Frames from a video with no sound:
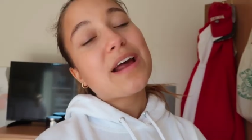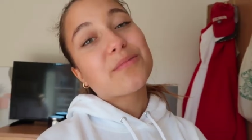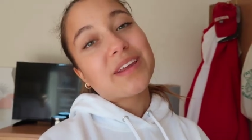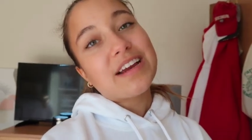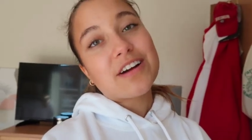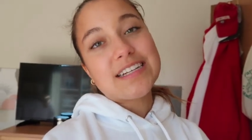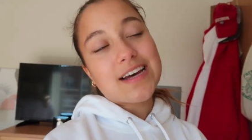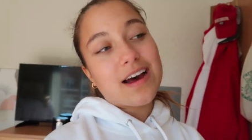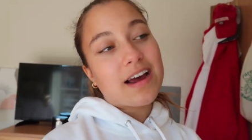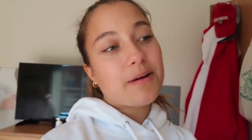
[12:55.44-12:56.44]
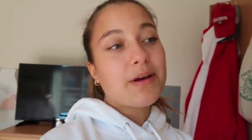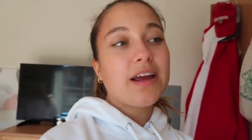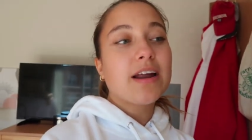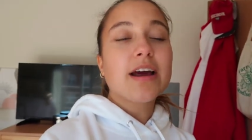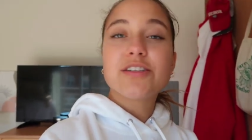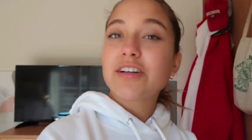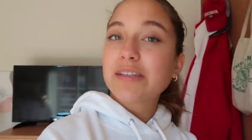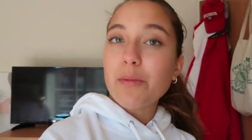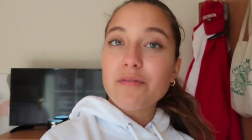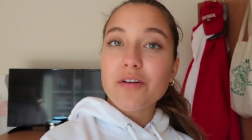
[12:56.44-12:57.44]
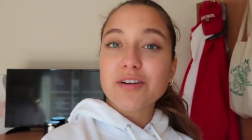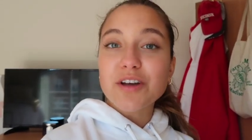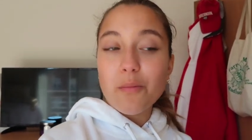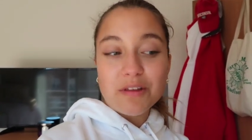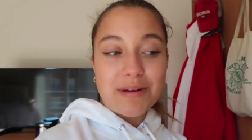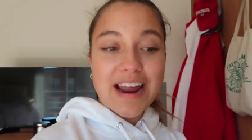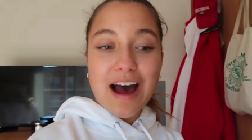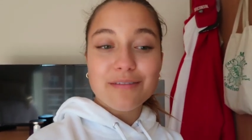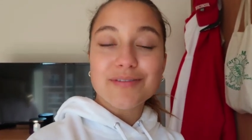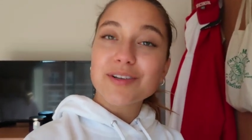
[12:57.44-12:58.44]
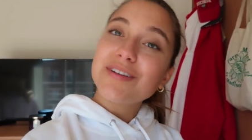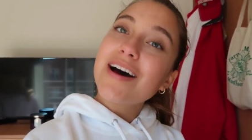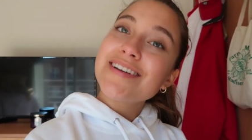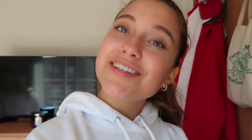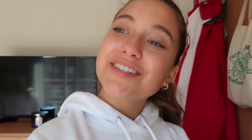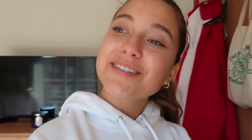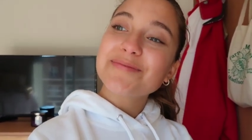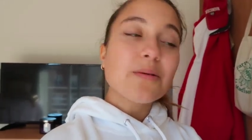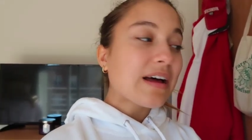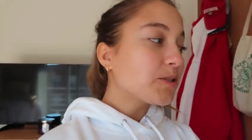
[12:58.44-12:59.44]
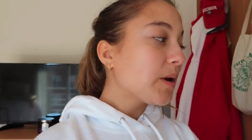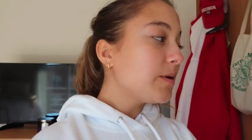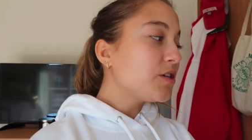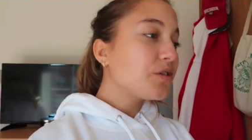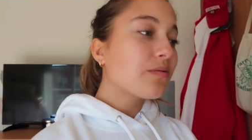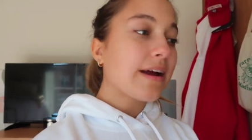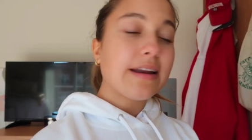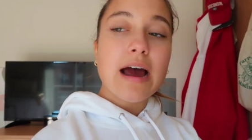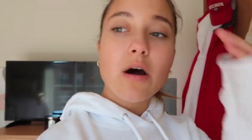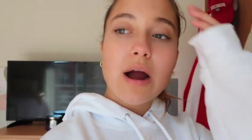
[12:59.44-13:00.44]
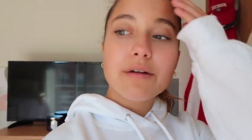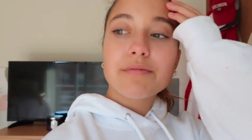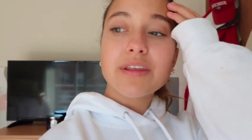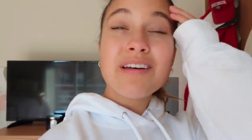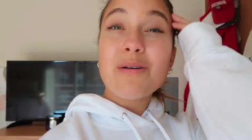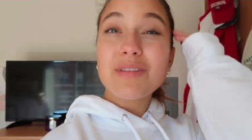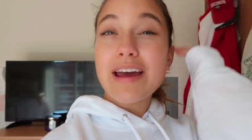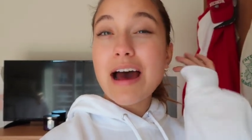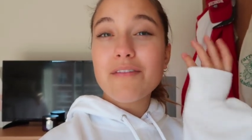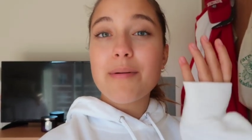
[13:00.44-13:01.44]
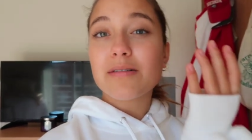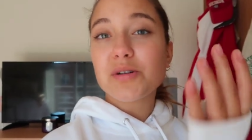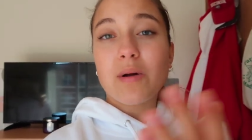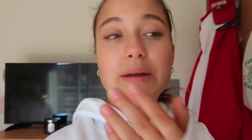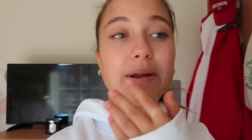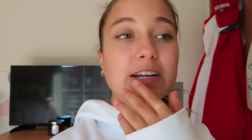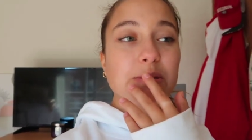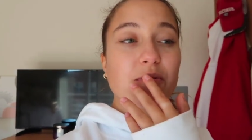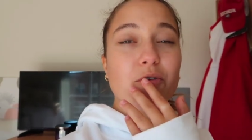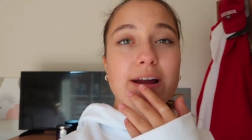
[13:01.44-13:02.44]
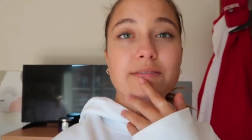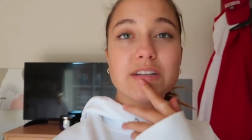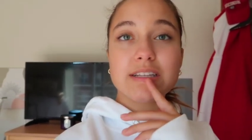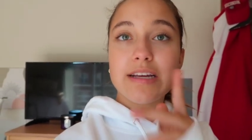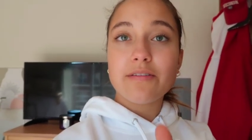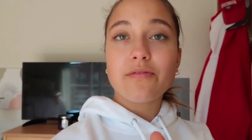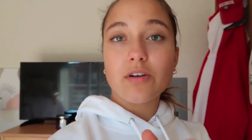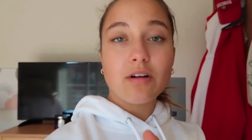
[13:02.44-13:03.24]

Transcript: I had a really great time time and I took some leftovers home with me to have for lunch. So that's what I'm gonna do right now. I really only have about 20 minutes before I have to leave for